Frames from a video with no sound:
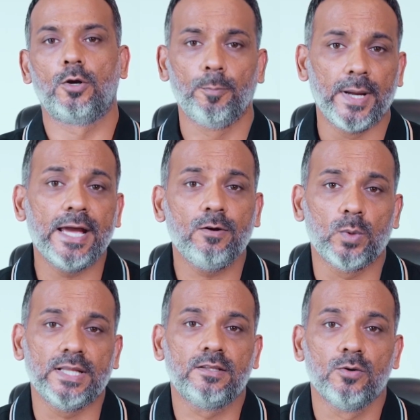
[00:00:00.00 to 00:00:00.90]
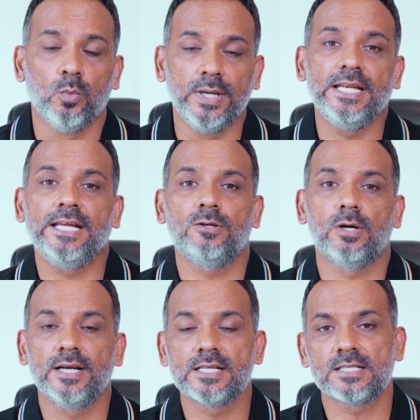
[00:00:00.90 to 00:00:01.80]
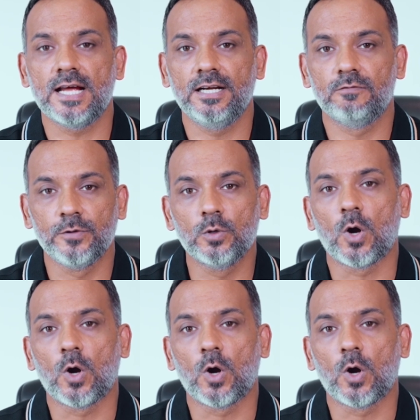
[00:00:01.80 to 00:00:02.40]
To begin with, we need to understand a few